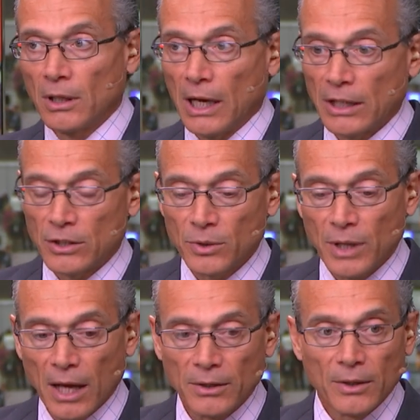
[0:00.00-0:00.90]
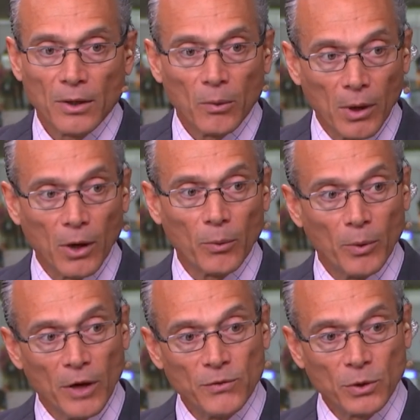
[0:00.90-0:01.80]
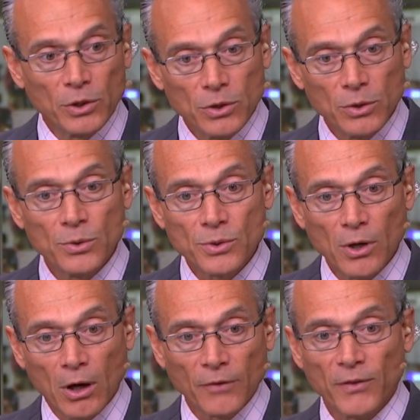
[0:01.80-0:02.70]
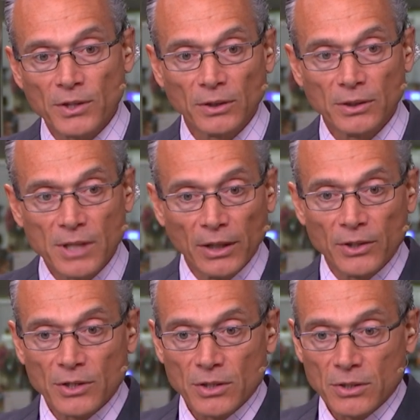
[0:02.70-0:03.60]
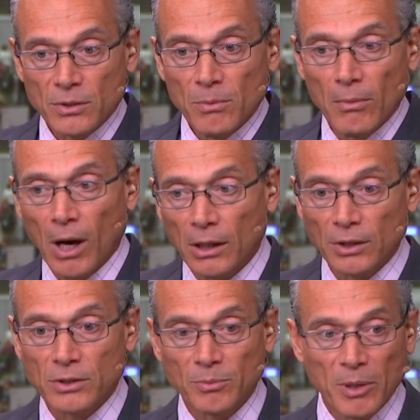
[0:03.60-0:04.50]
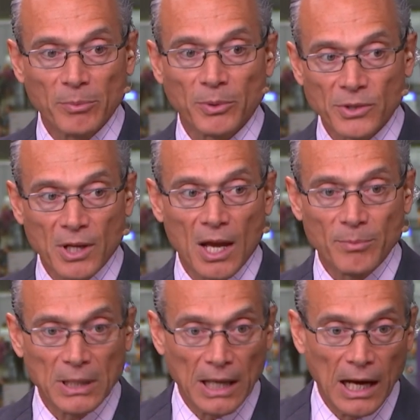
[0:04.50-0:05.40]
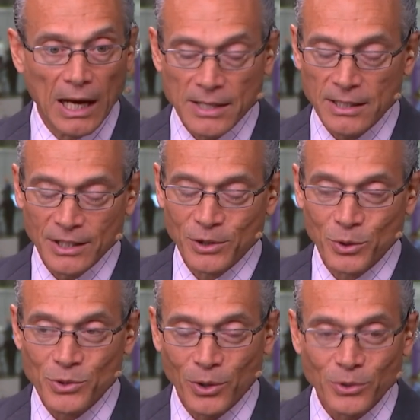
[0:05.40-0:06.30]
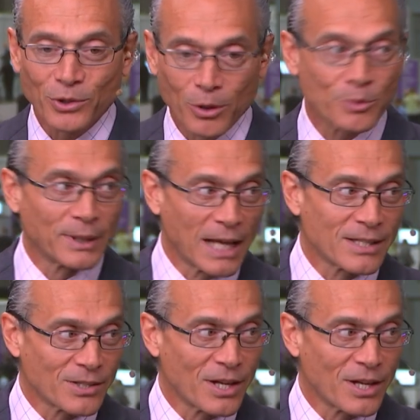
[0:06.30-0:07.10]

How do you do that? Well, if you can use artificial intelligence to monitor people's KPIs, they didn't use those terms, but that's